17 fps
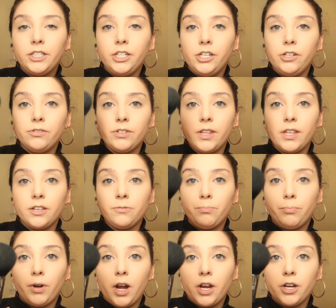to use this
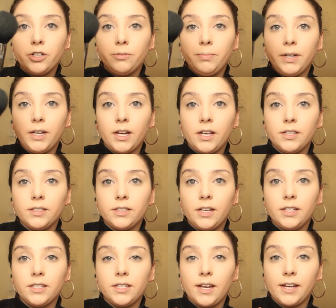brush
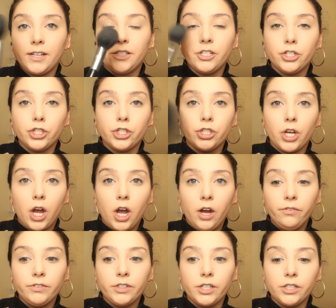because it's nice and
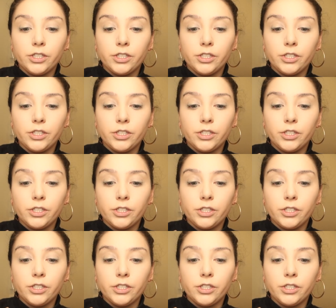soft,